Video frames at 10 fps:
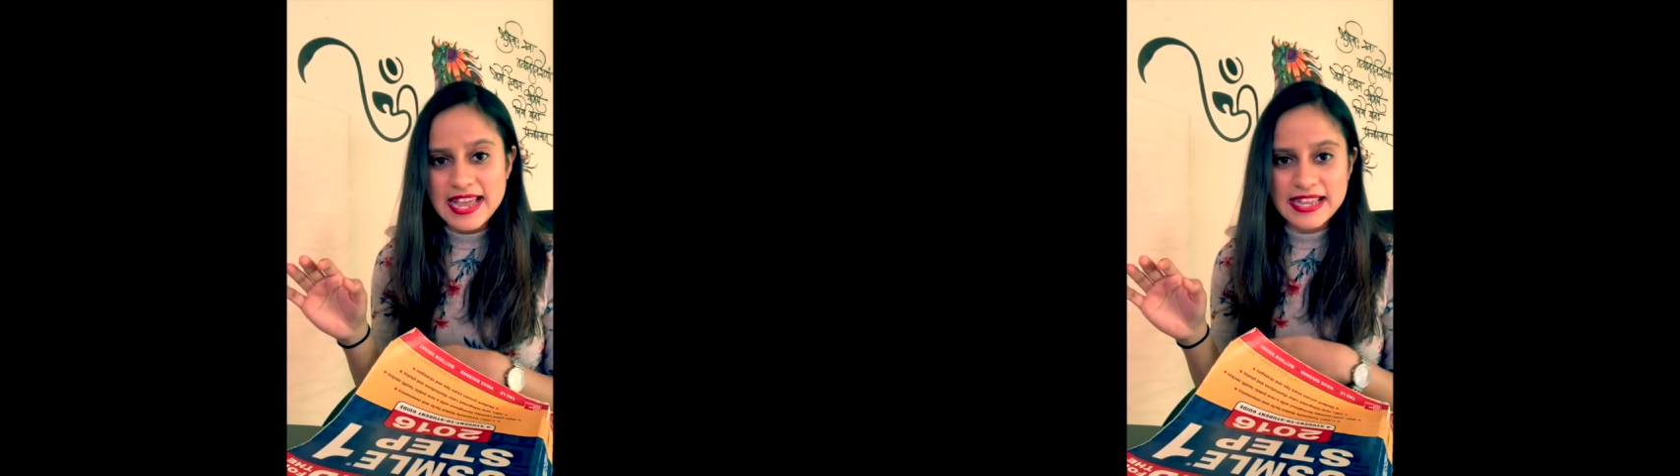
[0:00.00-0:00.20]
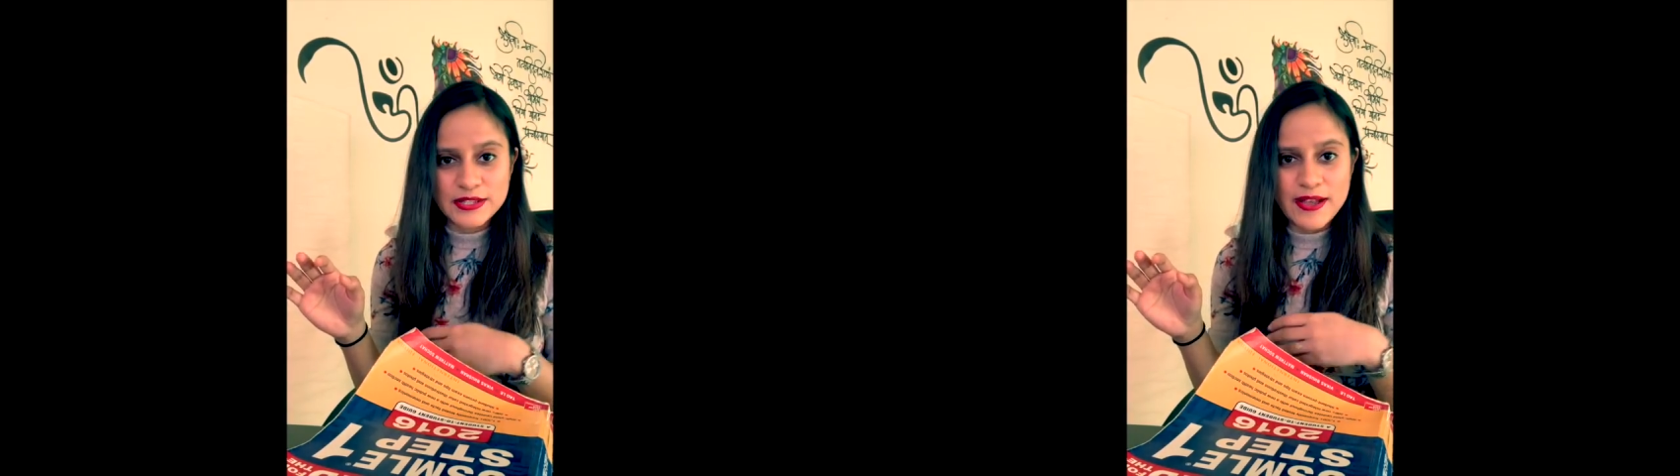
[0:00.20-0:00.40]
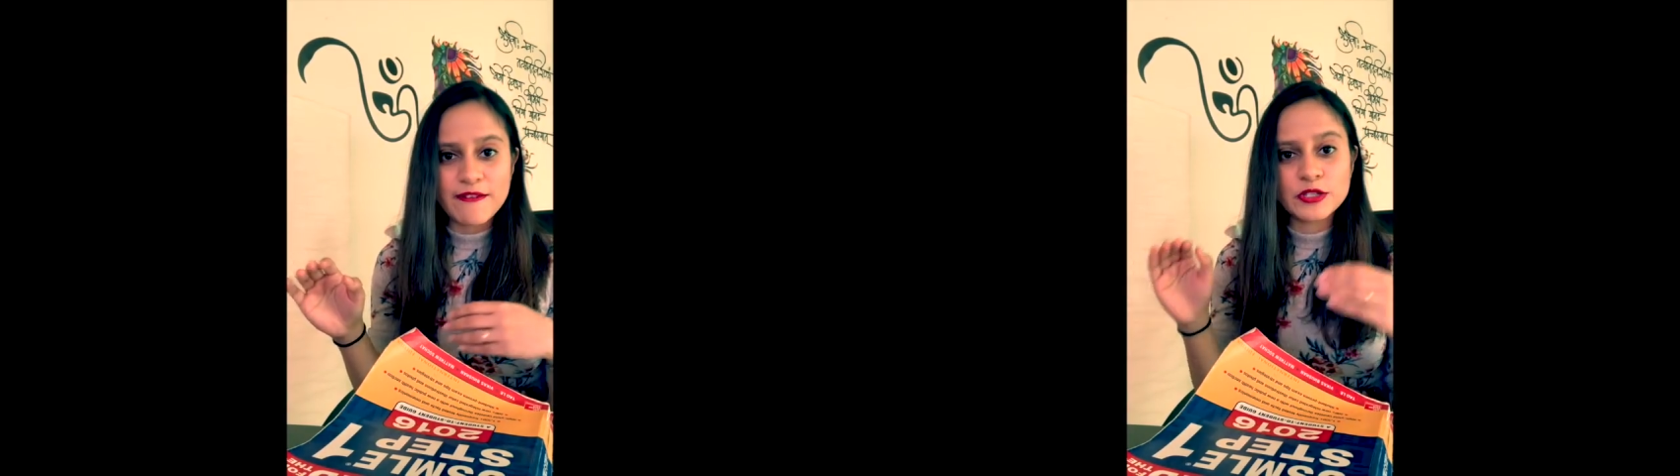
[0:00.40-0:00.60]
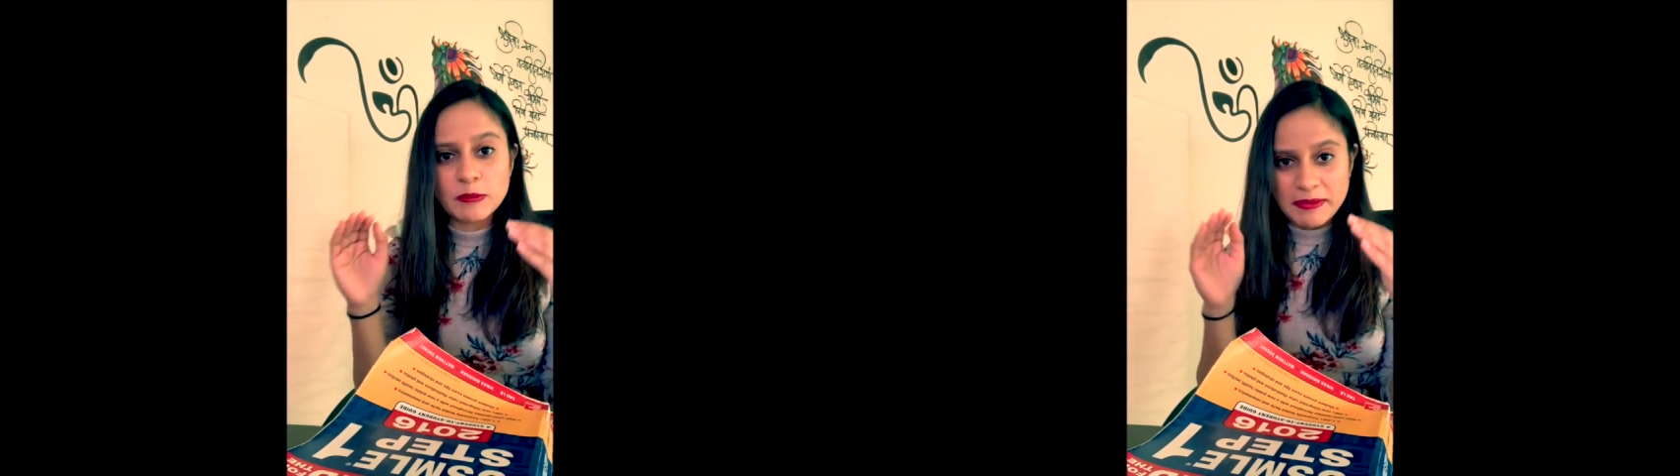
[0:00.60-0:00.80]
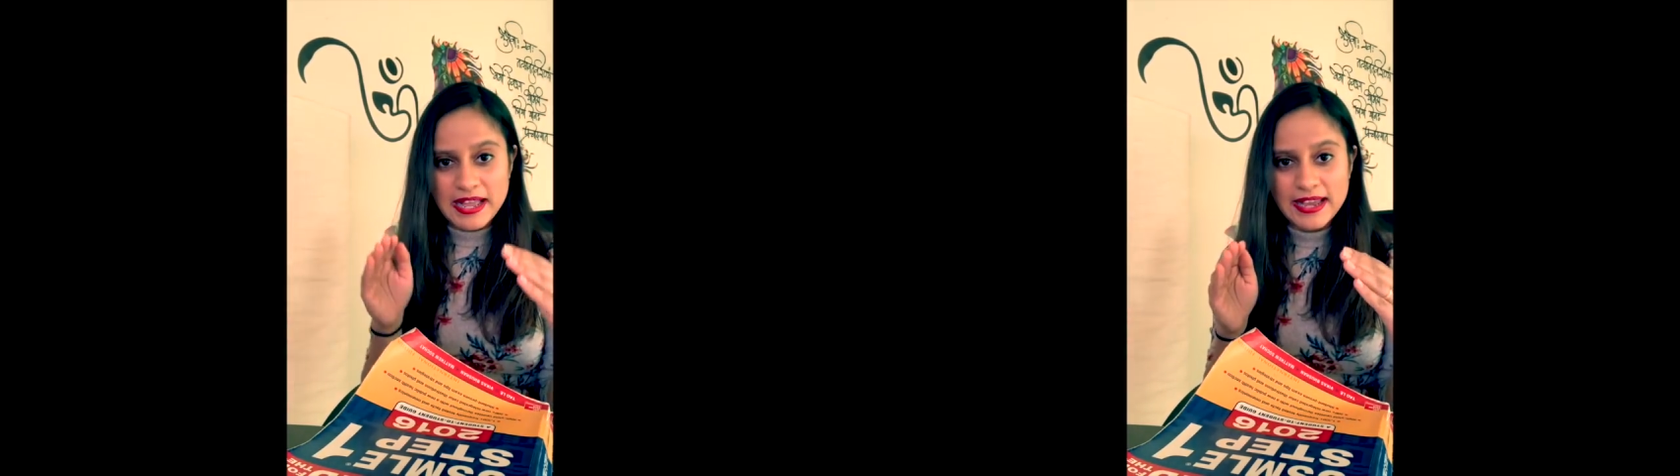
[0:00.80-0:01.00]
and you have to
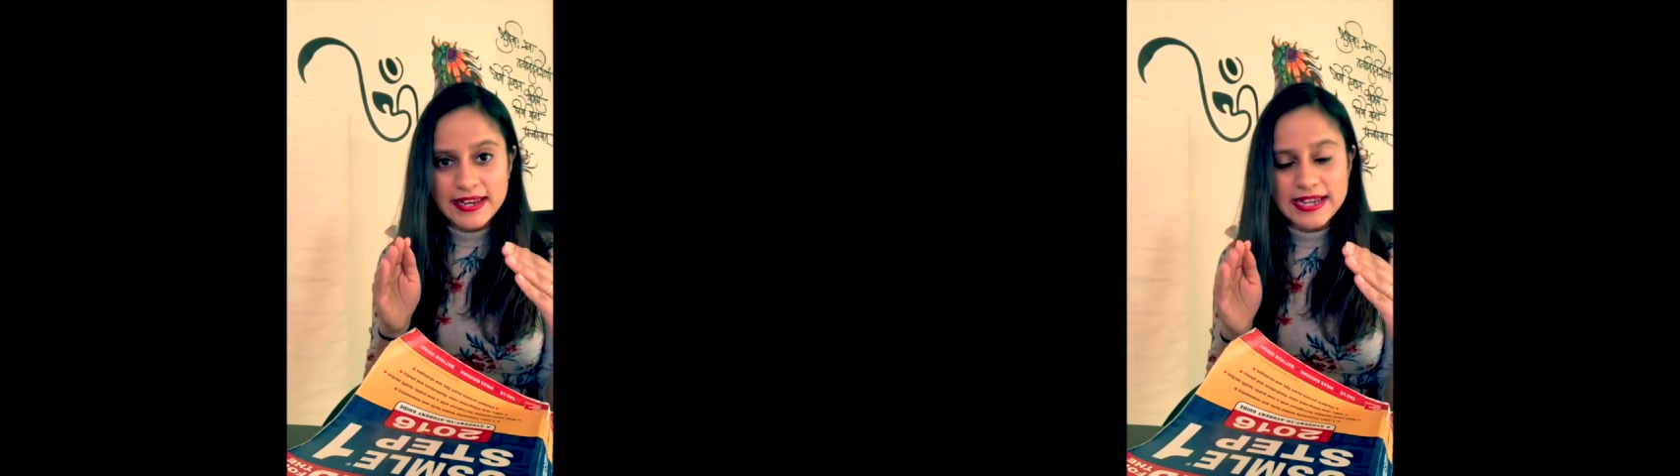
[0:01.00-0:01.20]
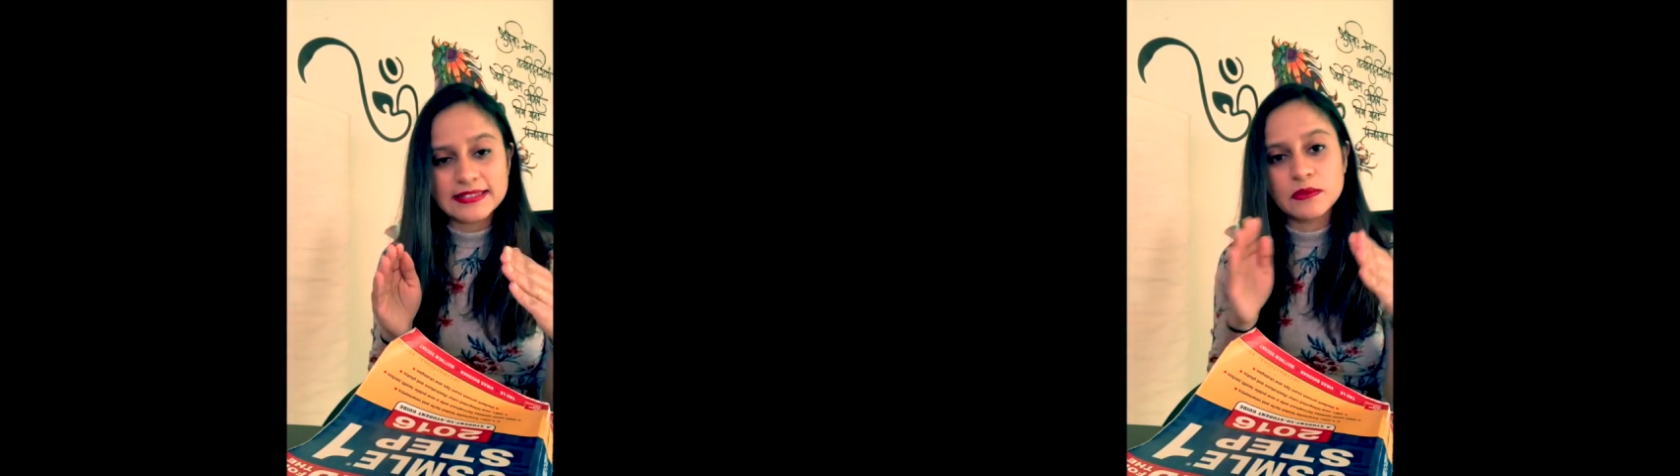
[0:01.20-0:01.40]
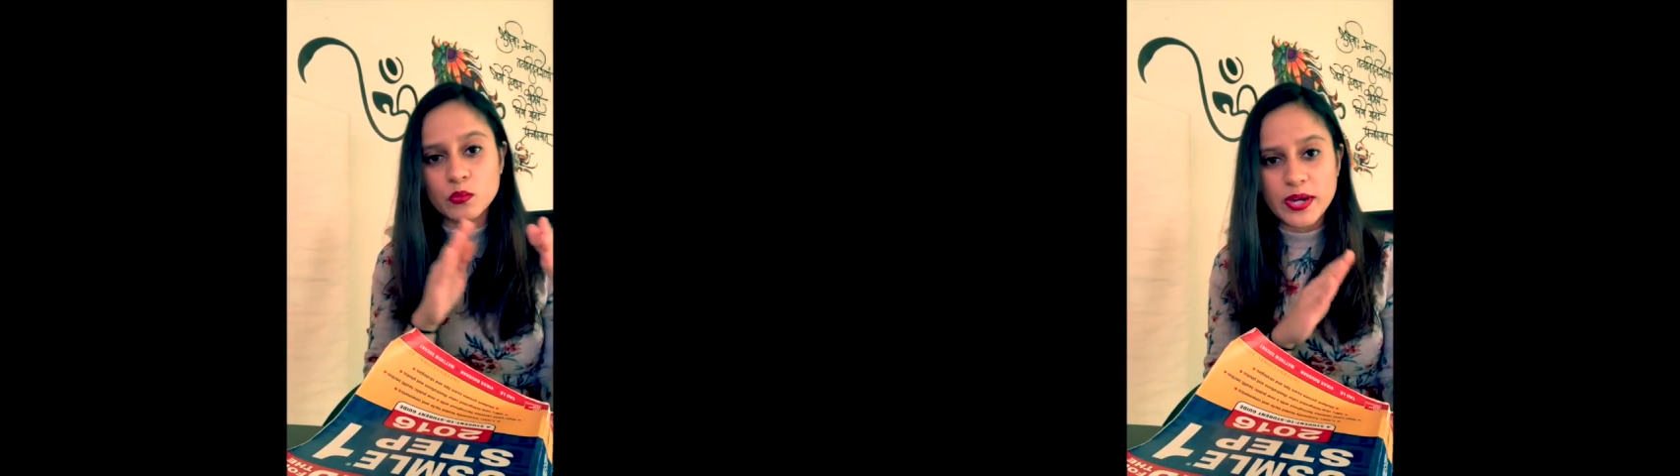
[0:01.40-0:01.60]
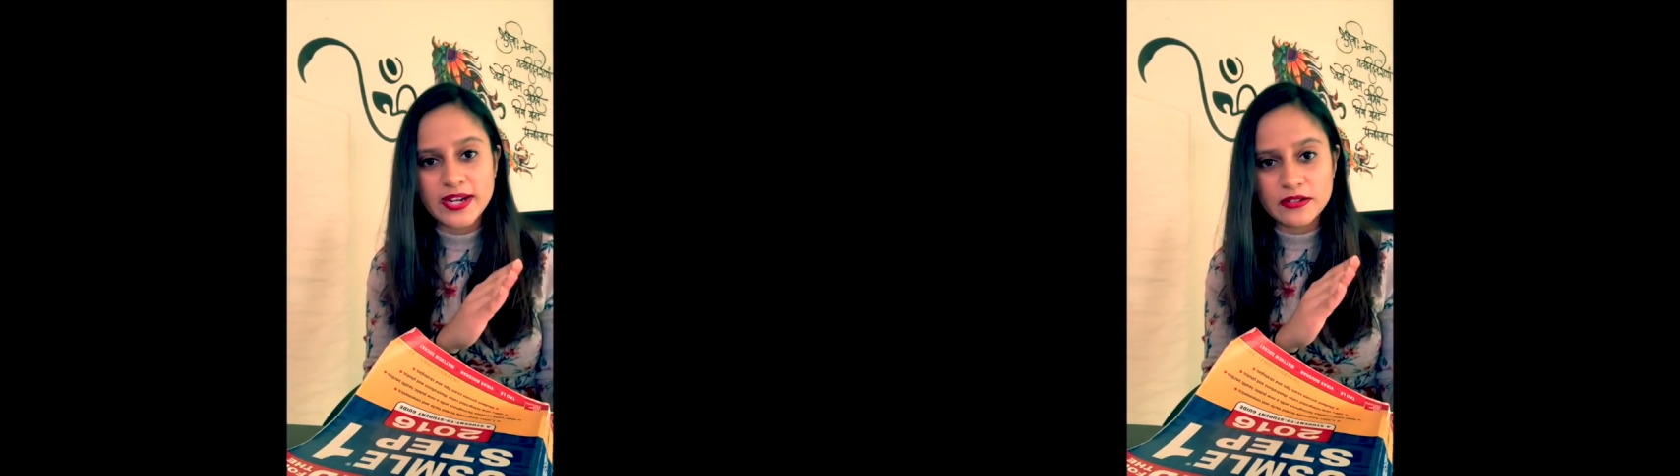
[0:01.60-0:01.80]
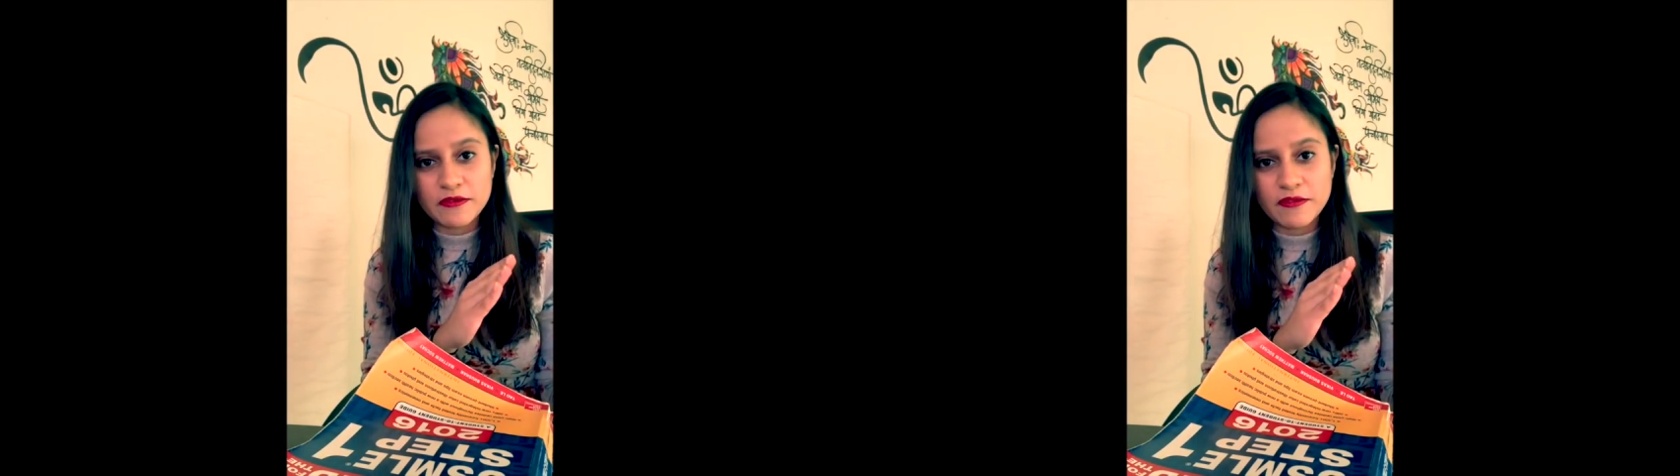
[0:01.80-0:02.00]
apply and then wait